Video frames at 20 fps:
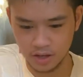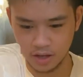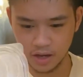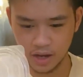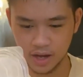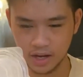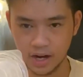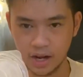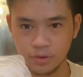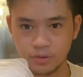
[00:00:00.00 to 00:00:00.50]

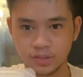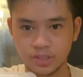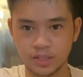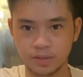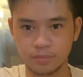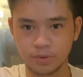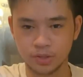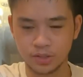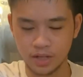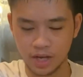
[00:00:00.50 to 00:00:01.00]
and I was
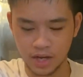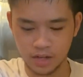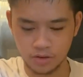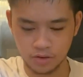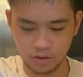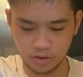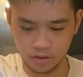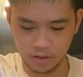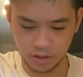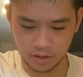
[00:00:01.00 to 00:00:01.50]
able to add
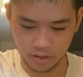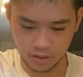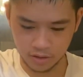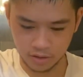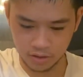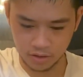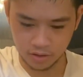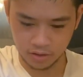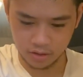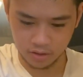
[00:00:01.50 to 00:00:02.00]
on
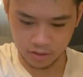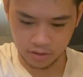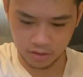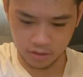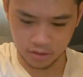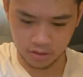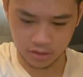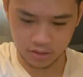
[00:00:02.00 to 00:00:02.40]
a